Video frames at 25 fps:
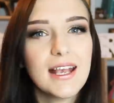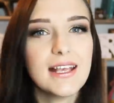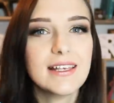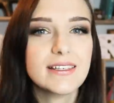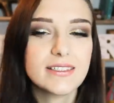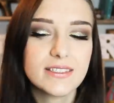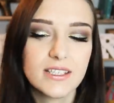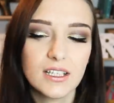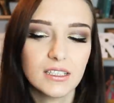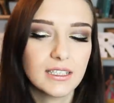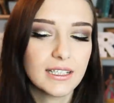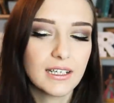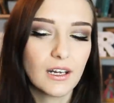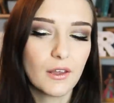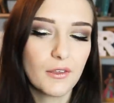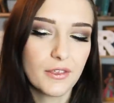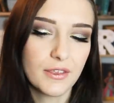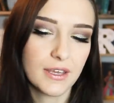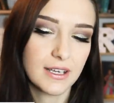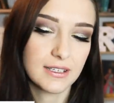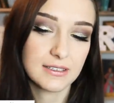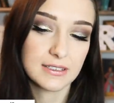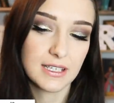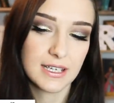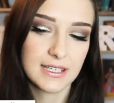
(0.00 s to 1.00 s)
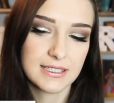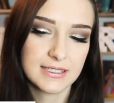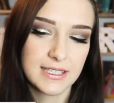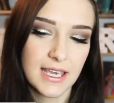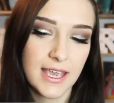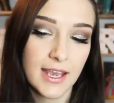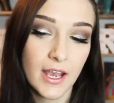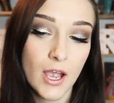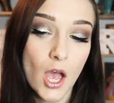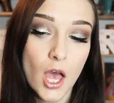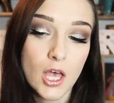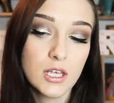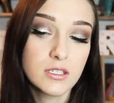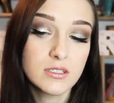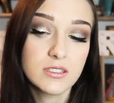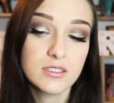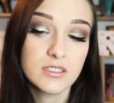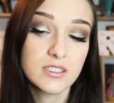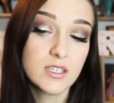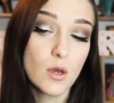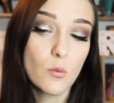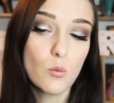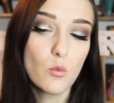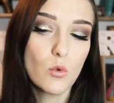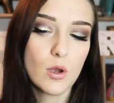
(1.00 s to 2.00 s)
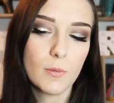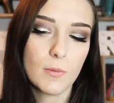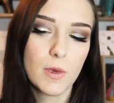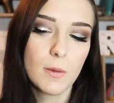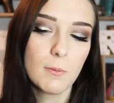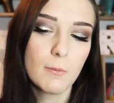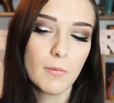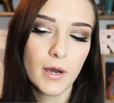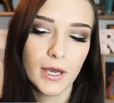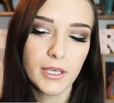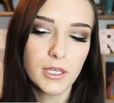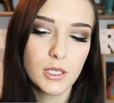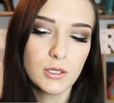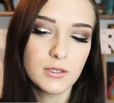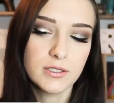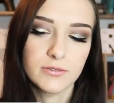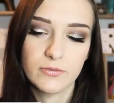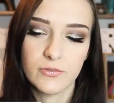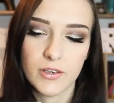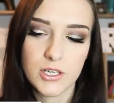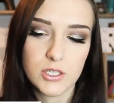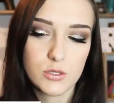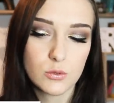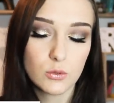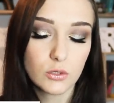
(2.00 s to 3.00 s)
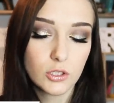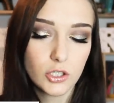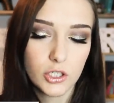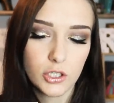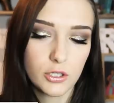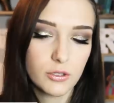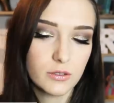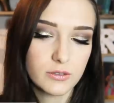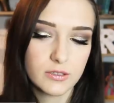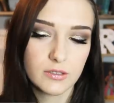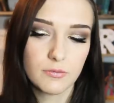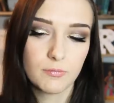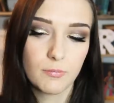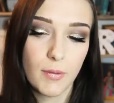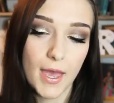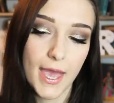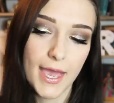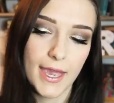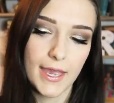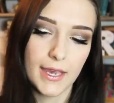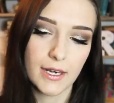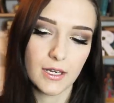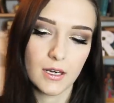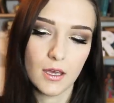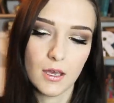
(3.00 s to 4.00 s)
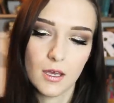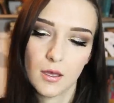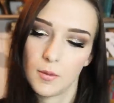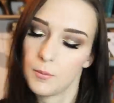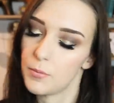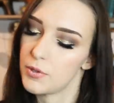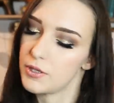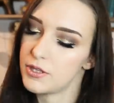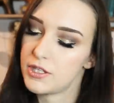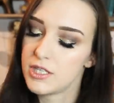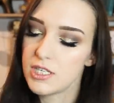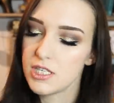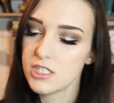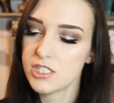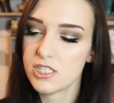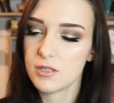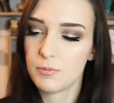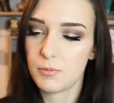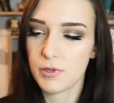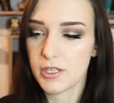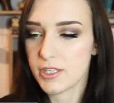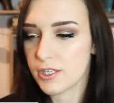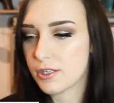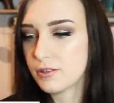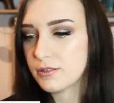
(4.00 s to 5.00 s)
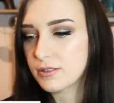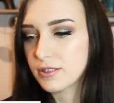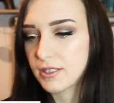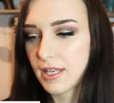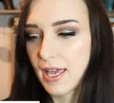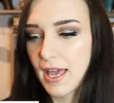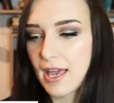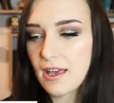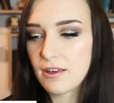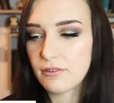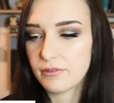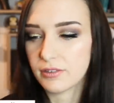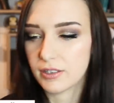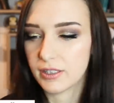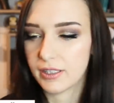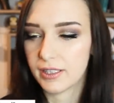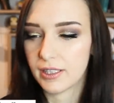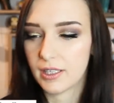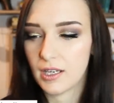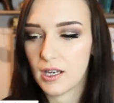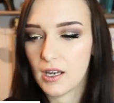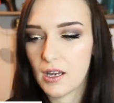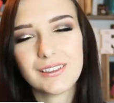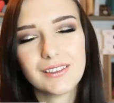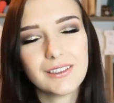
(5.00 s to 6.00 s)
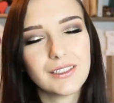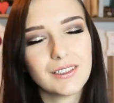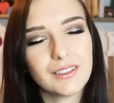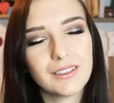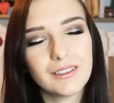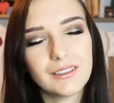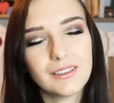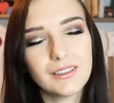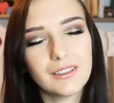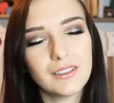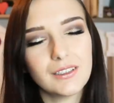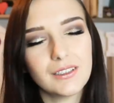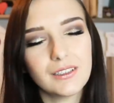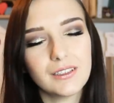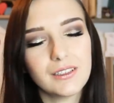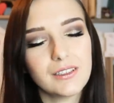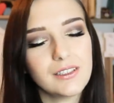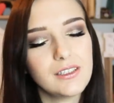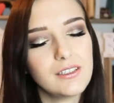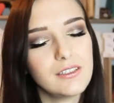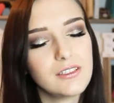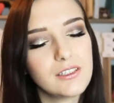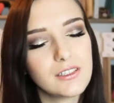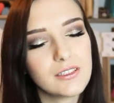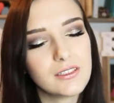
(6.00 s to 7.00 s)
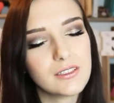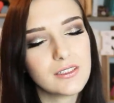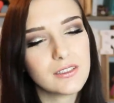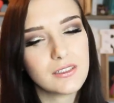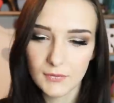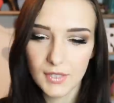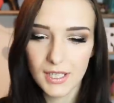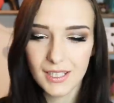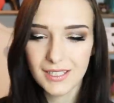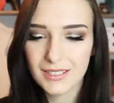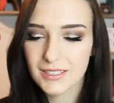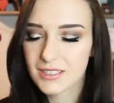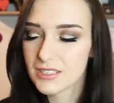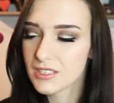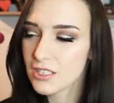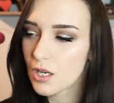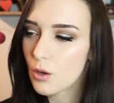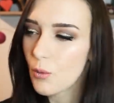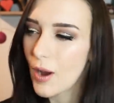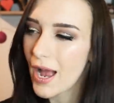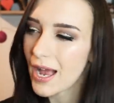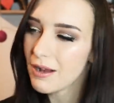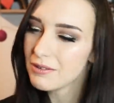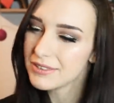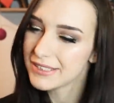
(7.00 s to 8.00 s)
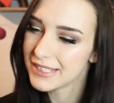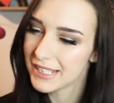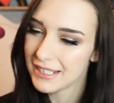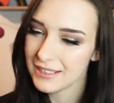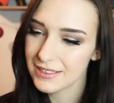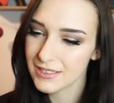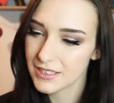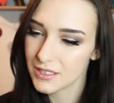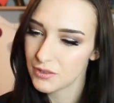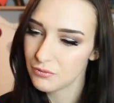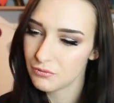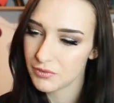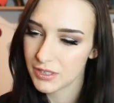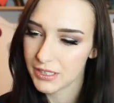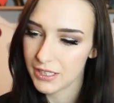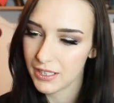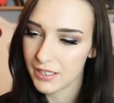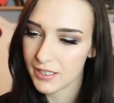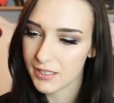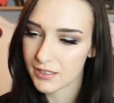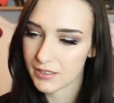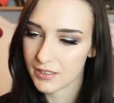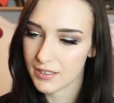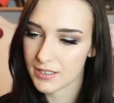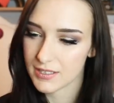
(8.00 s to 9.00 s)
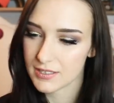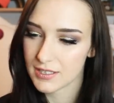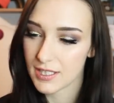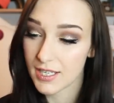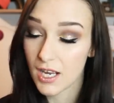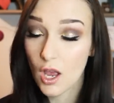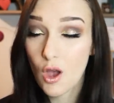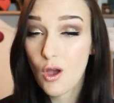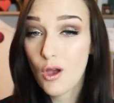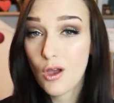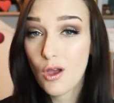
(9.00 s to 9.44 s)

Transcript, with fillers: It's the little things like saying, some women might use visual cues of pain, but these should be used carefully. Oh, it's so outdated and ridiculous. Like,